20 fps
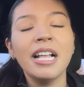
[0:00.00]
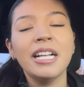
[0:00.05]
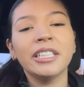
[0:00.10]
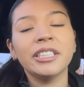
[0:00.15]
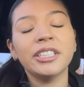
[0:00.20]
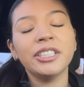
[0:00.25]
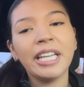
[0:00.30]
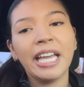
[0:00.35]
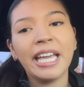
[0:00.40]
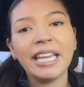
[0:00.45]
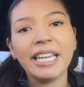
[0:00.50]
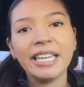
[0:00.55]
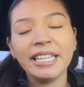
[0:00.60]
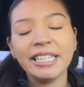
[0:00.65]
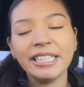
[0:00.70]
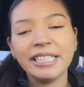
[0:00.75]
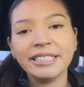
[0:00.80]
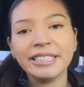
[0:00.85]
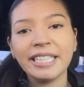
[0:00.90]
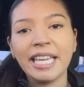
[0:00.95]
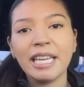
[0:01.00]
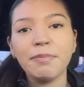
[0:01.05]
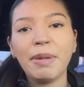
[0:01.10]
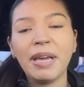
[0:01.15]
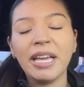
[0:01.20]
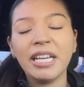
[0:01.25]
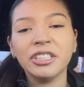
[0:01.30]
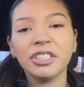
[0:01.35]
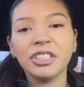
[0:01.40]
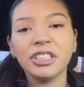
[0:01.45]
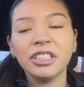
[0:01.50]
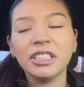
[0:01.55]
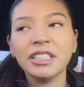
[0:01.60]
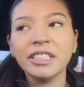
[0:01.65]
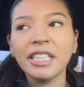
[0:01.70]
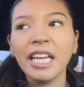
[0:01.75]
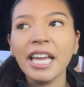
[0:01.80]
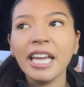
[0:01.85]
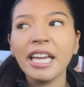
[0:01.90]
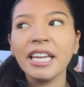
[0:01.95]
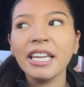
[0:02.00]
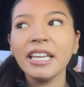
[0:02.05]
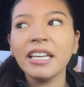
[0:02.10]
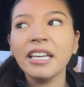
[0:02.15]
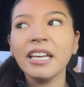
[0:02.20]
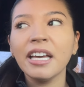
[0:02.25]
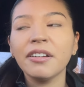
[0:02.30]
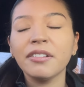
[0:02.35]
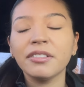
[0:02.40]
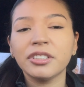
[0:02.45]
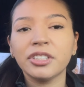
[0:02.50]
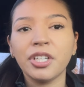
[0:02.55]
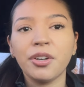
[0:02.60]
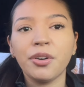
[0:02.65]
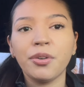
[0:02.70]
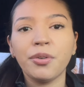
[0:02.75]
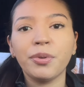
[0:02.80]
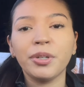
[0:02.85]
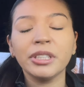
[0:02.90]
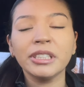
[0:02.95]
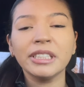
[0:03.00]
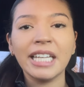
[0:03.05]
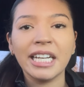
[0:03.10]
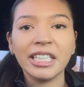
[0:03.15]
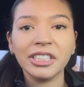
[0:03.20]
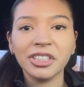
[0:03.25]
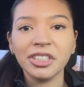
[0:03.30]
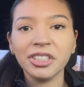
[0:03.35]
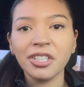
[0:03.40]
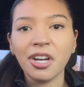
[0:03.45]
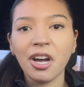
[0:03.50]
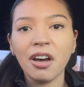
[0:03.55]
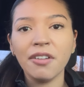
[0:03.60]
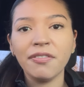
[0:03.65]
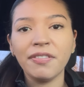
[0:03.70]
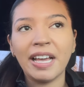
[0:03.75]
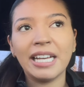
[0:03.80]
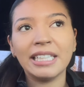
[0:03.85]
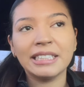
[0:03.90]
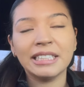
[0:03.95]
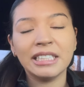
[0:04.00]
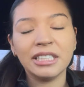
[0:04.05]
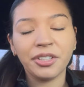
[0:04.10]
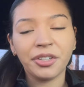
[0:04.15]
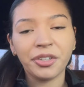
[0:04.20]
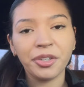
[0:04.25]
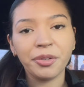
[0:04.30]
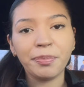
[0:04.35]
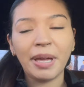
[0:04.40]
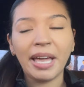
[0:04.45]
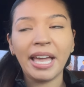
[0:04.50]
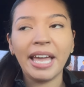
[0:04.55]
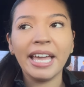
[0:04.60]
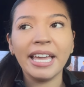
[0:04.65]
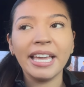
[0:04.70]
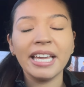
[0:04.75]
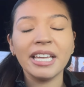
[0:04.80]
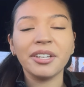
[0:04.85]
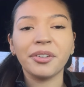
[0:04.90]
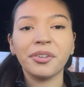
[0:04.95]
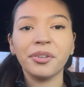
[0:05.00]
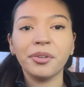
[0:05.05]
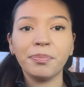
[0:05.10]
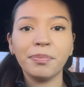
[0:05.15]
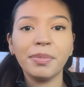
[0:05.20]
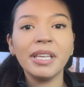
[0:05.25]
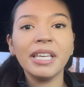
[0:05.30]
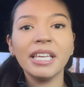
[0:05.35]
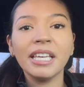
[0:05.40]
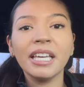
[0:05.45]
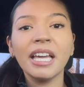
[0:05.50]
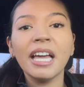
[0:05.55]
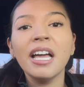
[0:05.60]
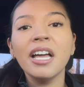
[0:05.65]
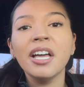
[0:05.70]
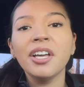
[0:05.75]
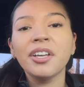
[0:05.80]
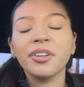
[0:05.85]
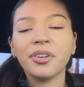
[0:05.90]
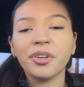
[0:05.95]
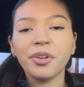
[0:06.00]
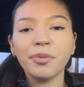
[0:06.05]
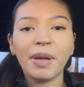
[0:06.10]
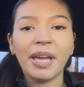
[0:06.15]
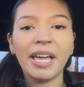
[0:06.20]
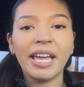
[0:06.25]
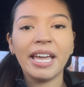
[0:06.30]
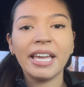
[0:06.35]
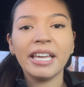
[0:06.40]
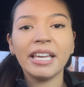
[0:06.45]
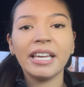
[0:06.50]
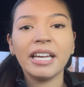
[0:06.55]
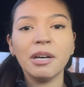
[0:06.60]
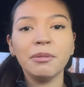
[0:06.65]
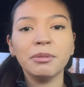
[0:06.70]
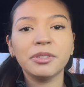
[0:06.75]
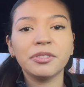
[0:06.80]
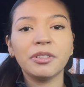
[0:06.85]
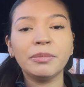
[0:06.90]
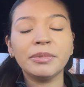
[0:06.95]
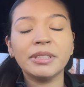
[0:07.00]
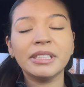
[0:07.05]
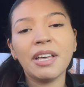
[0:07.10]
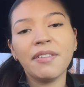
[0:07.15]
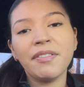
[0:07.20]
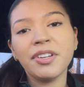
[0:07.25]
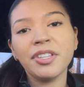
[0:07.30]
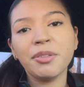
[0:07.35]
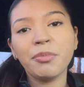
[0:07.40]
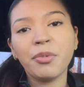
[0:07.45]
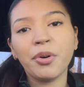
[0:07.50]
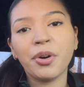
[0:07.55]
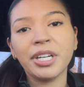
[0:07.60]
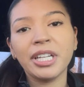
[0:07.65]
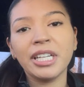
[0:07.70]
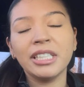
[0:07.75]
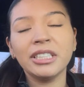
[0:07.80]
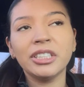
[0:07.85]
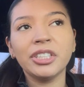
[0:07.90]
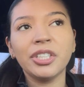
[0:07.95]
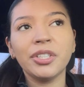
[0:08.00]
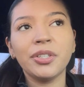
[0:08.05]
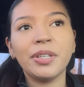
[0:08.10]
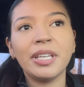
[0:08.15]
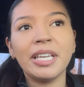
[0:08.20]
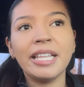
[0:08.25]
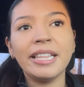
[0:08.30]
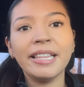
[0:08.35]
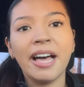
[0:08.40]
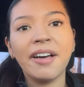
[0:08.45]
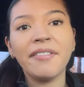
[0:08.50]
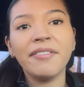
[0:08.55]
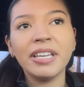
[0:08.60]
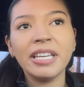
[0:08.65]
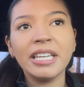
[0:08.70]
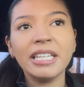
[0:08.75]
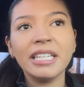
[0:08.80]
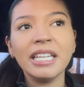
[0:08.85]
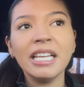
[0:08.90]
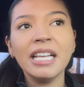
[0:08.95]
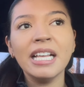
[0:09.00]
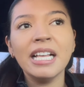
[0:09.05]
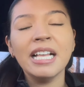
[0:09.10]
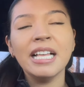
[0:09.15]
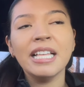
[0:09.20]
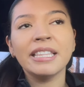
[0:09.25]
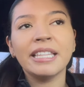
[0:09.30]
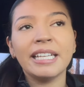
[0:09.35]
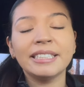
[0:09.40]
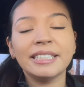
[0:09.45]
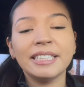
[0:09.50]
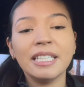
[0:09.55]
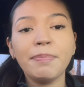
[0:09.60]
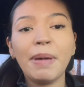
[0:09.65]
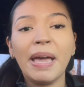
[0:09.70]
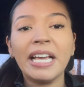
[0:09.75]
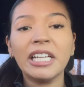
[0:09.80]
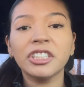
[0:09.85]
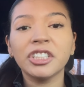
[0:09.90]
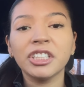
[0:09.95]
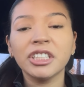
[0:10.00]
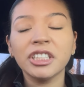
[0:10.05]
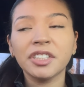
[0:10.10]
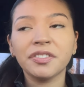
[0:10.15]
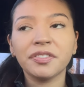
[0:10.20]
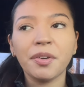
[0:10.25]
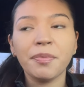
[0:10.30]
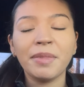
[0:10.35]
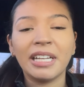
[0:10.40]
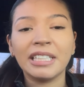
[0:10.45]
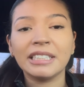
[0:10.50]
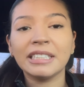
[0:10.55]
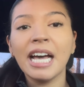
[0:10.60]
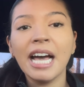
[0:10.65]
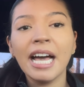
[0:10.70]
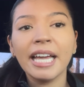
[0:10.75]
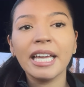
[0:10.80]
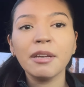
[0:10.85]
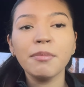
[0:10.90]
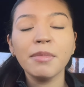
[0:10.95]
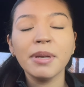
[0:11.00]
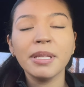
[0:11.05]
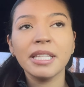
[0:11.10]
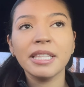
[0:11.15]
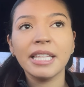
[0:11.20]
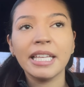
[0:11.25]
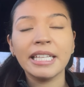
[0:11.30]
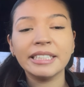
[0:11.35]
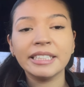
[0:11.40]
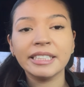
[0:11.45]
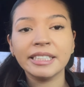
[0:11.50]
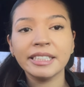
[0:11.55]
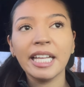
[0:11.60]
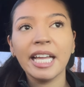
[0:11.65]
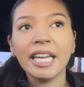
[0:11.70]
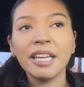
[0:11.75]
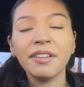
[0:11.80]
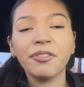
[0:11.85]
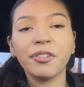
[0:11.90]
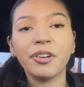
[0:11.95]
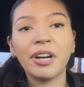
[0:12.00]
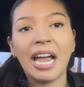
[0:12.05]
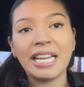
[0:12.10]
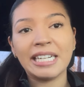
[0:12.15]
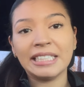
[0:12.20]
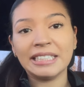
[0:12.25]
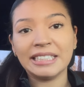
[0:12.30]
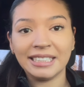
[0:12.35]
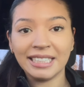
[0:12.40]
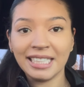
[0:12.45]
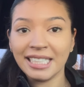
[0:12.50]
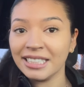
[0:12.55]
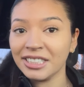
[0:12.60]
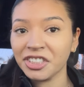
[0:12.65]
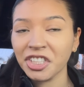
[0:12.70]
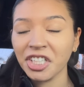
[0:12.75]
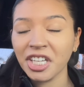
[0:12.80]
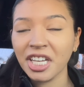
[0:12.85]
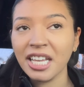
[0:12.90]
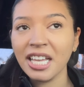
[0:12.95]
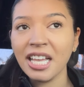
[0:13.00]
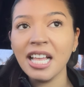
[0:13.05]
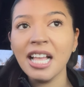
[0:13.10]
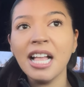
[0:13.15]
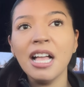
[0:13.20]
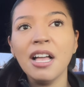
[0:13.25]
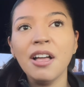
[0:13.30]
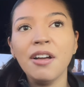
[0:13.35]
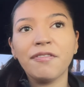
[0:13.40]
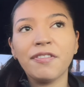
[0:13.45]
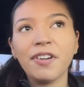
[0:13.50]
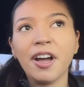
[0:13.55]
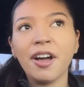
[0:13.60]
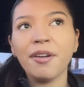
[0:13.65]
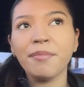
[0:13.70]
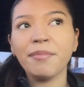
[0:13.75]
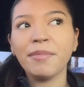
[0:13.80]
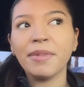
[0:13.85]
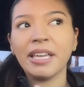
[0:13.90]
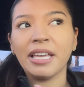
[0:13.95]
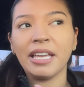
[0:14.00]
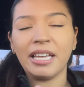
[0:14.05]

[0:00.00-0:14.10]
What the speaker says: Today is a patient day, so we're sectioned off as in group A and group B. Group A comes from 7 in the morning to 11. They see patients from that time, and then they stay for anesthesia from